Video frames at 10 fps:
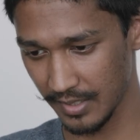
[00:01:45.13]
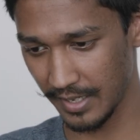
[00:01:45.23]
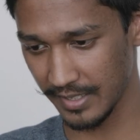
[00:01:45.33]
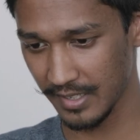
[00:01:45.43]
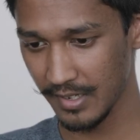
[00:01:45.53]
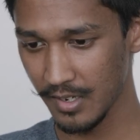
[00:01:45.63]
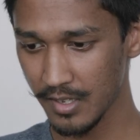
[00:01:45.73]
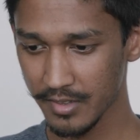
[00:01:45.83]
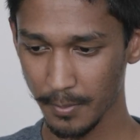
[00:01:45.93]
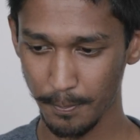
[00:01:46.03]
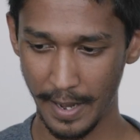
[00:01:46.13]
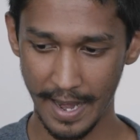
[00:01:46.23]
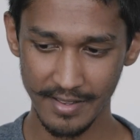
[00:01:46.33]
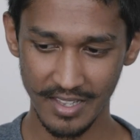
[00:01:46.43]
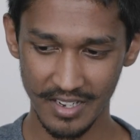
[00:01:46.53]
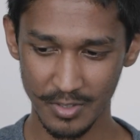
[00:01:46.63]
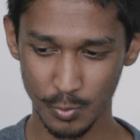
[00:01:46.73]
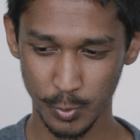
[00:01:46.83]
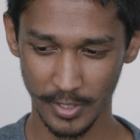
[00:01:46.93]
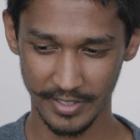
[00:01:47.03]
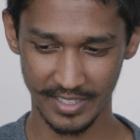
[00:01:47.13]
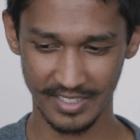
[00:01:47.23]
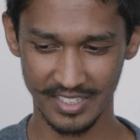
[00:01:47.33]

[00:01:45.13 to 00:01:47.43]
Like the pant that he's wearing,